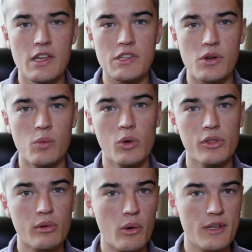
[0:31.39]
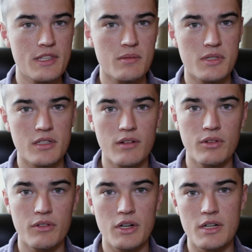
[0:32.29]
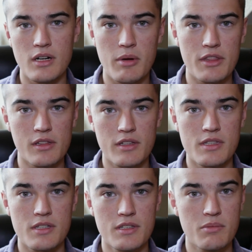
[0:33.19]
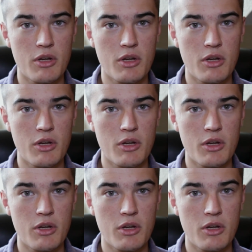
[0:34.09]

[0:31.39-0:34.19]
So we'll throw in some stuff whenever I talk about the lenses,